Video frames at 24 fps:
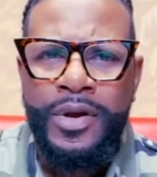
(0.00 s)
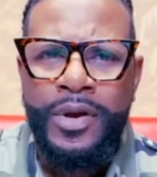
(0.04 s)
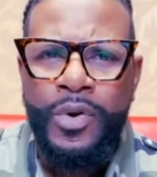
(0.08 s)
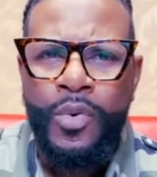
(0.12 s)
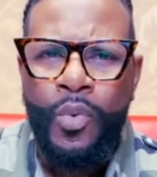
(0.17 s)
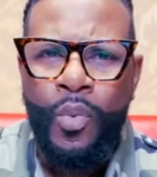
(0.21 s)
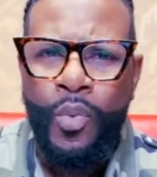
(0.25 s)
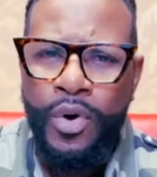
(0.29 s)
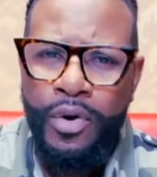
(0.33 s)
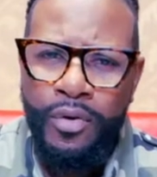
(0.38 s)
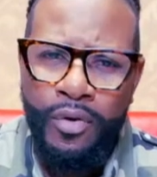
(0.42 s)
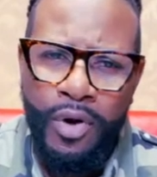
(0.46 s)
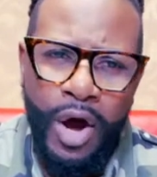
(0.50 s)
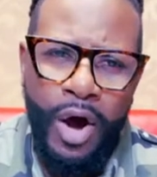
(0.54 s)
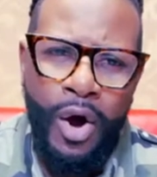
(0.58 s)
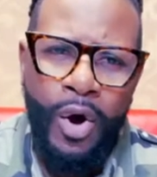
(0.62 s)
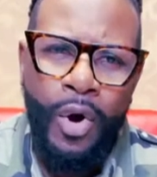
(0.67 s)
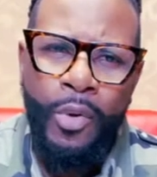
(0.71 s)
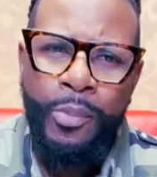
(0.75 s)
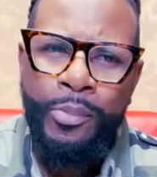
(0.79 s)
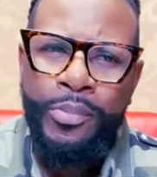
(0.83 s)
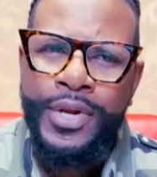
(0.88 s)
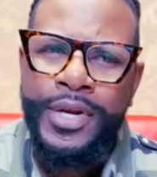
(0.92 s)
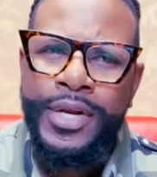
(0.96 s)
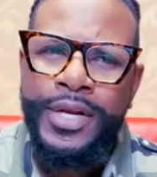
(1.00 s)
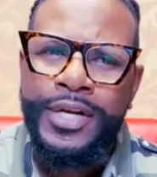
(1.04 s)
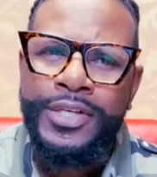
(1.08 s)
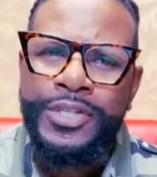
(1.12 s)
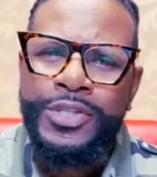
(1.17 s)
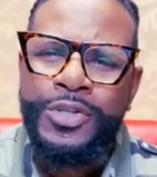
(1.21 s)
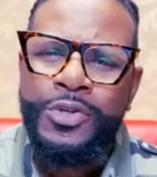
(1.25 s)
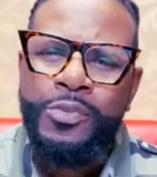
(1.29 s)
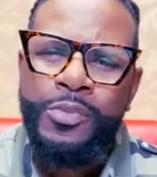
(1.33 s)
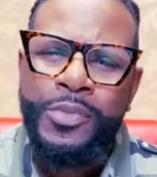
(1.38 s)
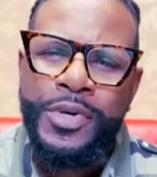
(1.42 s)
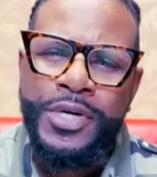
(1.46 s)
we're all putting
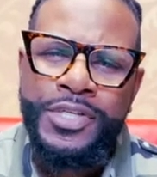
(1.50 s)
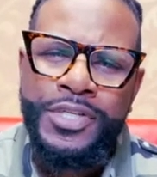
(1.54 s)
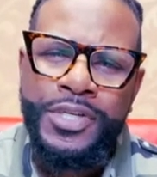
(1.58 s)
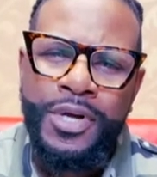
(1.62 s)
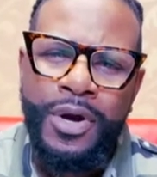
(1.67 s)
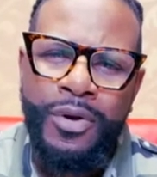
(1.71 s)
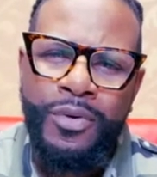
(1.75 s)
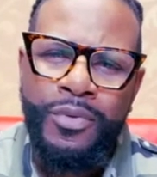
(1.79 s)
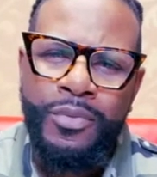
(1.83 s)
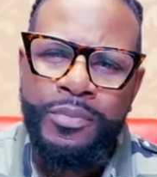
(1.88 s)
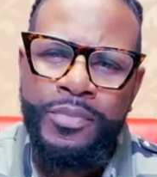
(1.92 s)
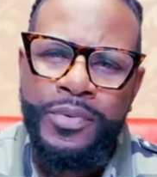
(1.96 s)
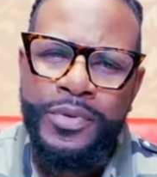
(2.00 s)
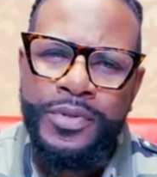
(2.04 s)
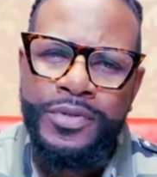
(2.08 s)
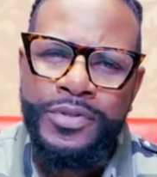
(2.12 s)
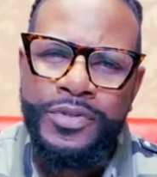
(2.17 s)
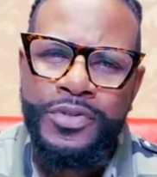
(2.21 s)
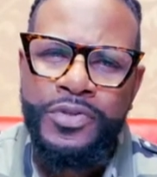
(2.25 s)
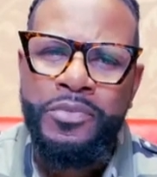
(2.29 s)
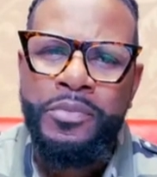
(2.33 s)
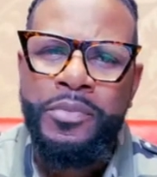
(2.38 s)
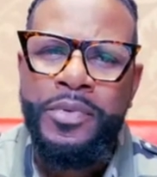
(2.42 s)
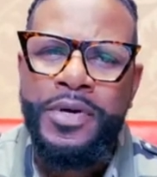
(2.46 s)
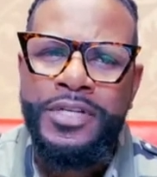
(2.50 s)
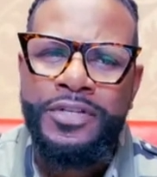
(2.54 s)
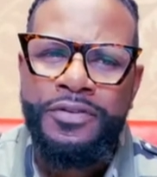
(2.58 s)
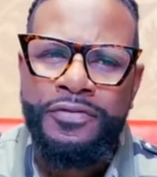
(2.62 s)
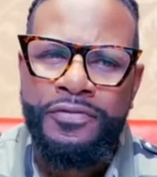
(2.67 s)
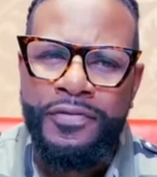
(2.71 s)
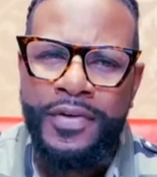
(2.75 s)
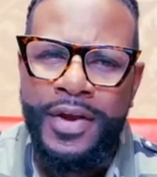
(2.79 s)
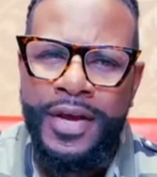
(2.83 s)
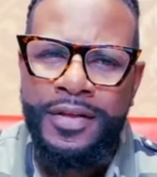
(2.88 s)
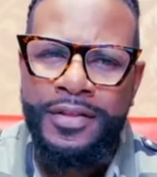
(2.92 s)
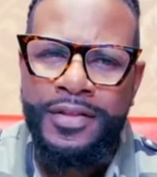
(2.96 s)
too much hope, too much
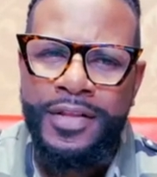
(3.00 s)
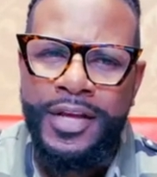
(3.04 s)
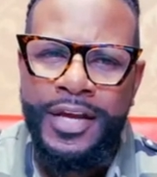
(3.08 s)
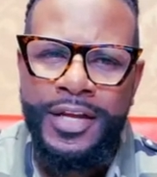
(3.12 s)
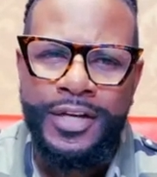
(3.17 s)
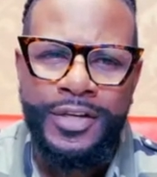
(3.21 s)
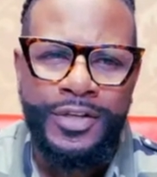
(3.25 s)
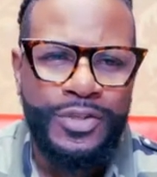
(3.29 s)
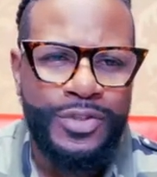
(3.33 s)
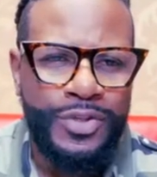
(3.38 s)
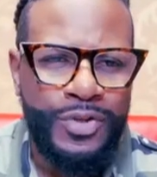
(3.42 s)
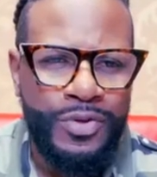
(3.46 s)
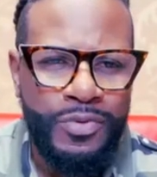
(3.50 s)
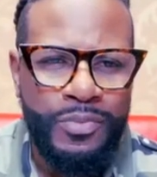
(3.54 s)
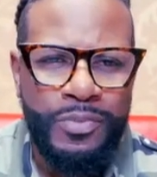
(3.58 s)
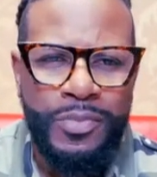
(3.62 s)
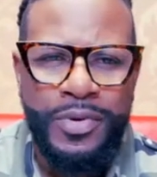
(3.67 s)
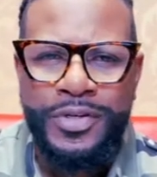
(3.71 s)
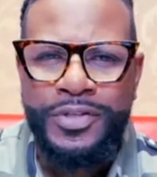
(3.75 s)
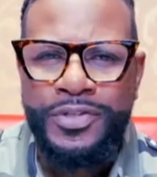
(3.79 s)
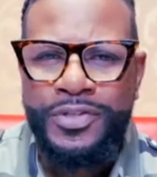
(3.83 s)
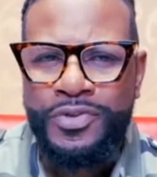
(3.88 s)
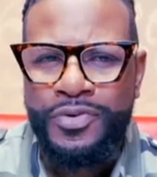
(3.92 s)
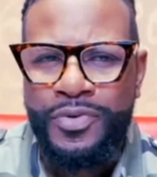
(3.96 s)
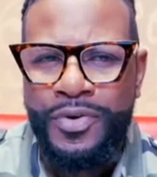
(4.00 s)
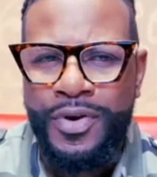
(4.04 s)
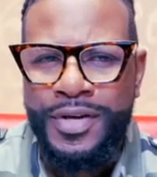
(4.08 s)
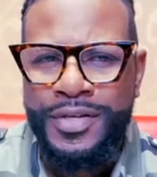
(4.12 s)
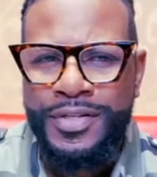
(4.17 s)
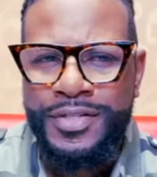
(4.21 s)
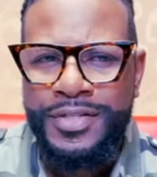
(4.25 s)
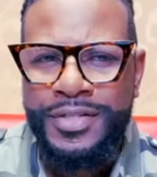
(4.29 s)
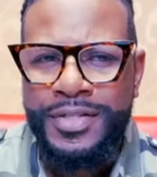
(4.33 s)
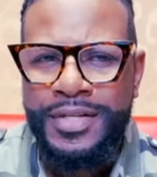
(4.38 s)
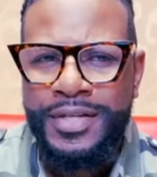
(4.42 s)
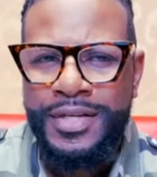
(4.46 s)
faith, and too much
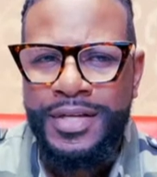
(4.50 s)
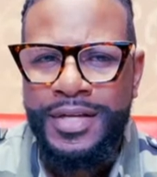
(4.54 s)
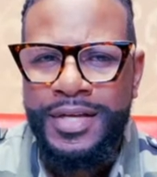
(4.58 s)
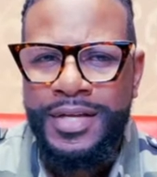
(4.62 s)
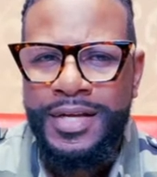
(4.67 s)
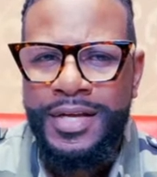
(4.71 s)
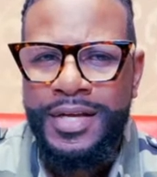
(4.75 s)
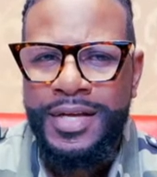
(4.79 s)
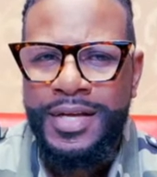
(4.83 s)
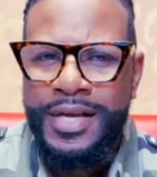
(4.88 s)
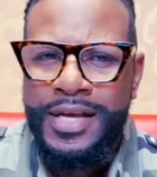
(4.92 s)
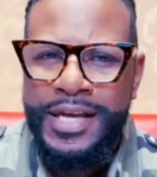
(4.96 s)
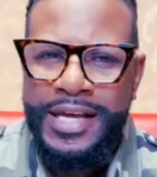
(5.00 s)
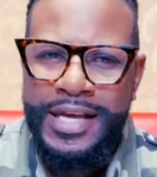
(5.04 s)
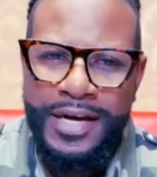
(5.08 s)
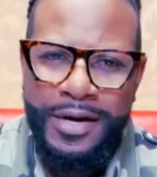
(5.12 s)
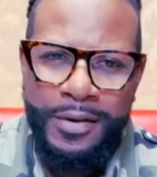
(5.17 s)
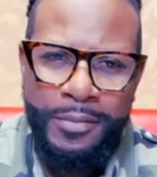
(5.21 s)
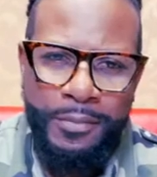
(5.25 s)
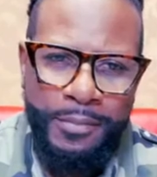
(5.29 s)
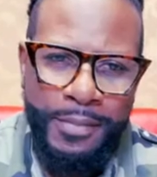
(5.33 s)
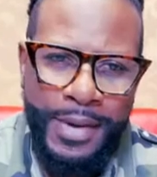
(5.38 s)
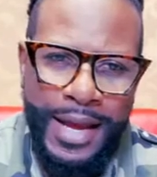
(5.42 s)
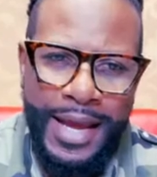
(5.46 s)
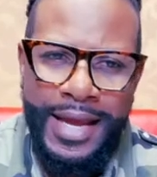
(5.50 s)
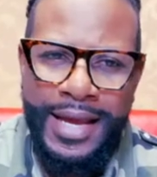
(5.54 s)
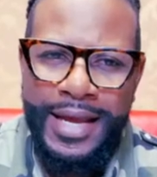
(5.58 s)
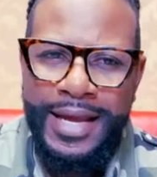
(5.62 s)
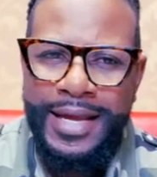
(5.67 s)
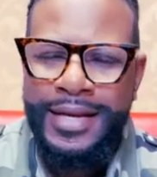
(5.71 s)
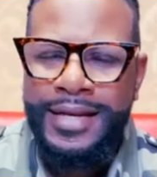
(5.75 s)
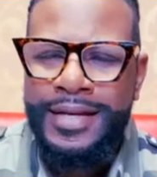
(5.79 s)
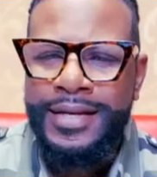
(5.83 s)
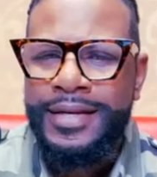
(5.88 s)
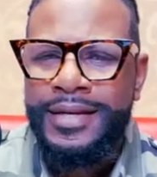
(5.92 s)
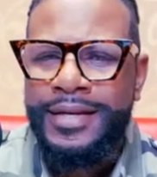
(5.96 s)
trust in a
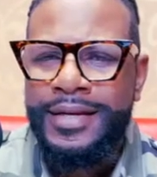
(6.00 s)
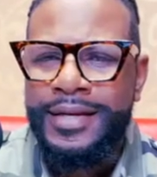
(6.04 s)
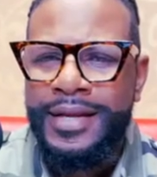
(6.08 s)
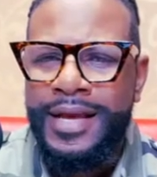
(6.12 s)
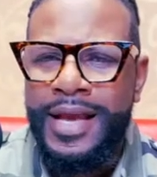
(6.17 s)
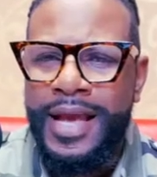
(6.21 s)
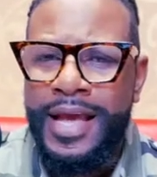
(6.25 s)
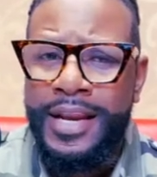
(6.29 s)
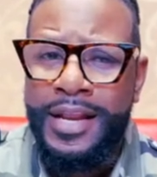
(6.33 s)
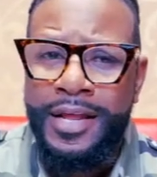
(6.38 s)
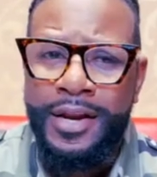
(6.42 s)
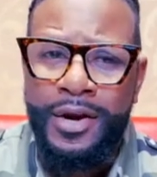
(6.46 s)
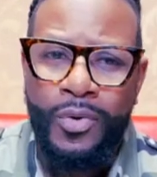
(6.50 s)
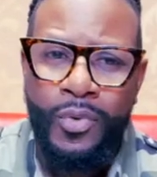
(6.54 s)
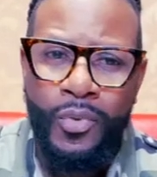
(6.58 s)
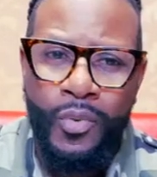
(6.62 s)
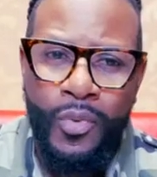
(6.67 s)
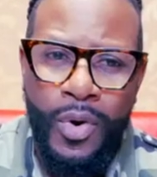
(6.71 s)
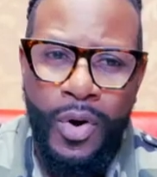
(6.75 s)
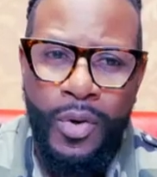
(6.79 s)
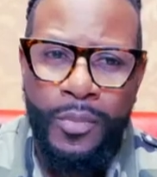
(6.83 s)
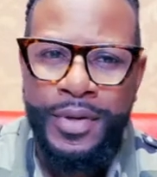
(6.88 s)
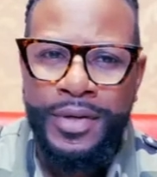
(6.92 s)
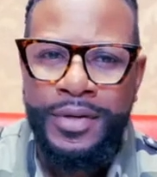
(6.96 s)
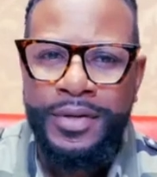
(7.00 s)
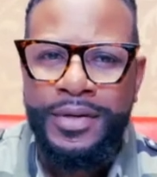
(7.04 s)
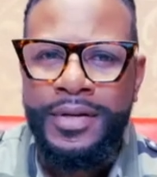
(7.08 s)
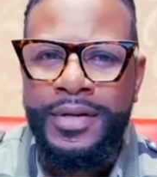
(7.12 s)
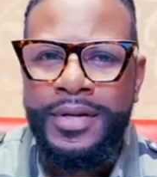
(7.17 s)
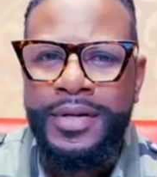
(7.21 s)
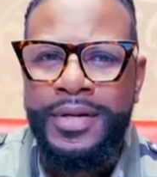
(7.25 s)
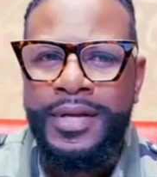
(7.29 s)
man and in a woman,